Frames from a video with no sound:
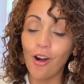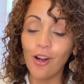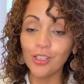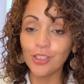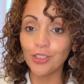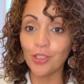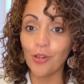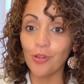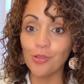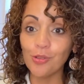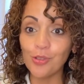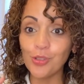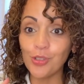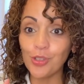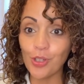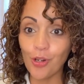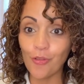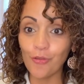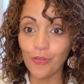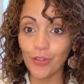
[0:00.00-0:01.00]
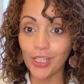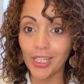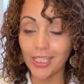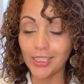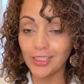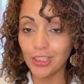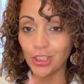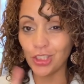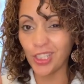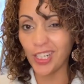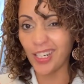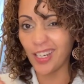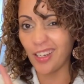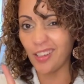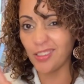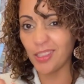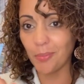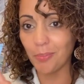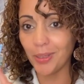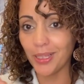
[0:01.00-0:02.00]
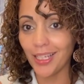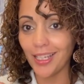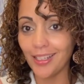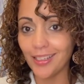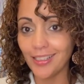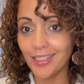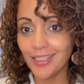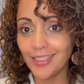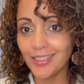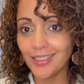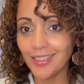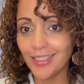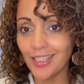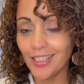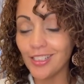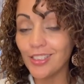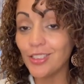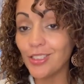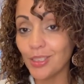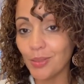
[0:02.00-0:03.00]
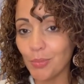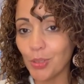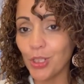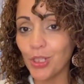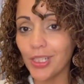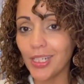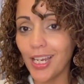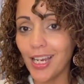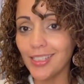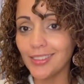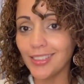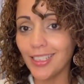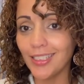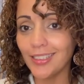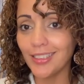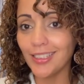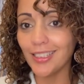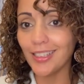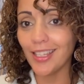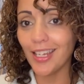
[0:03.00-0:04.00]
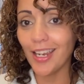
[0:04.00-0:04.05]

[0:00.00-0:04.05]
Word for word: Also, don't forget to check out the playlist some good content in